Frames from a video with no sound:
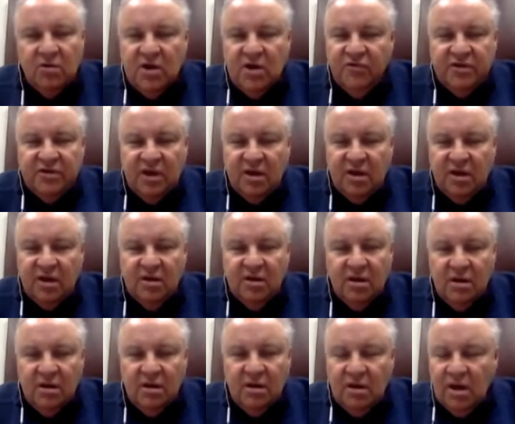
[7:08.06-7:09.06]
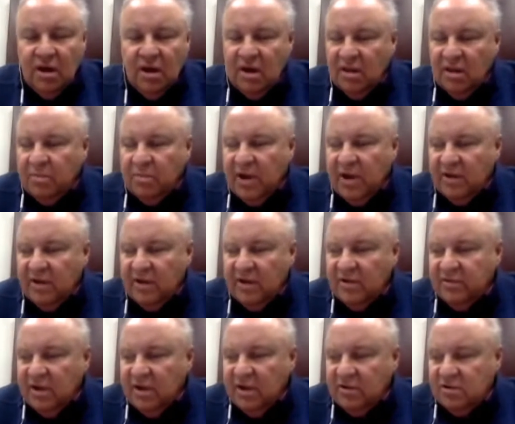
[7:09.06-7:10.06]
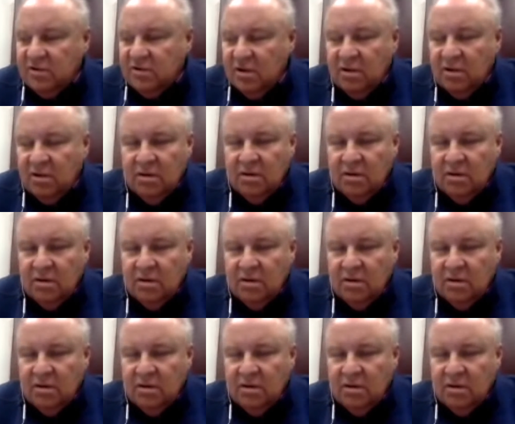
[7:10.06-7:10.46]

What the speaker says: No different than any other positive test.